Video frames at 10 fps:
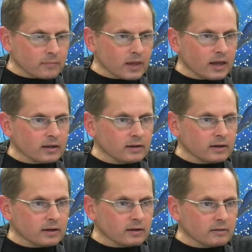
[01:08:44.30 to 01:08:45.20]

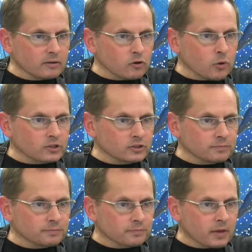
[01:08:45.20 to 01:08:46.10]
And good question.
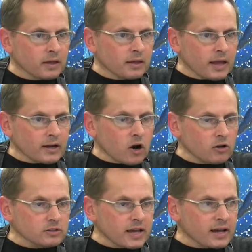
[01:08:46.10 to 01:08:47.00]
And
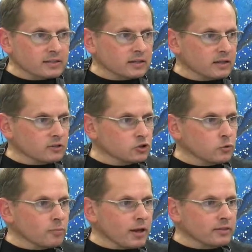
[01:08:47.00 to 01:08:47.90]
Carl is asking, should
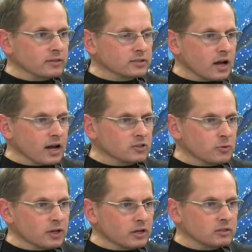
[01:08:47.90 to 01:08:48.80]
we paint the sides
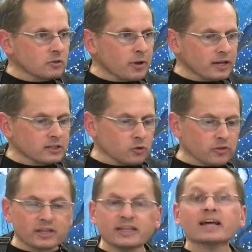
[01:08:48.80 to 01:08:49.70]
because the paint is so
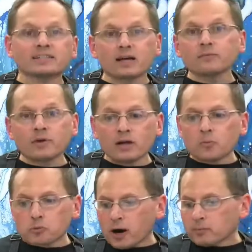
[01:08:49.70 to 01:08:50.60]
thin? Yes, I
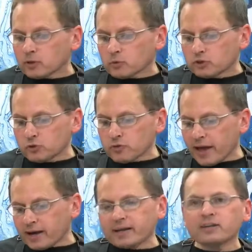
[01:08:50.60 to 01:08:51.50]
probably would do
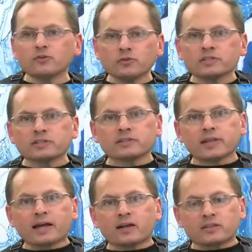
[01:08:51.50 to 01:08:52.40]
that. I didn't do
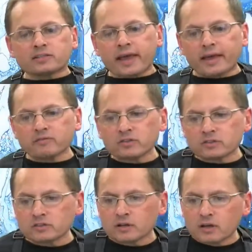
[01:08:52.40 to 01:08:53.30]
that on this
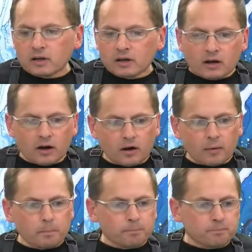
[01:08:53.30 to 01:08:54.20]
canvas.
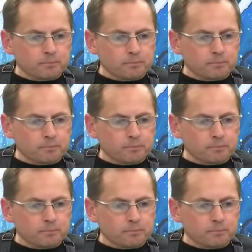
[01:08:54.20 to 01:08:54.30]
But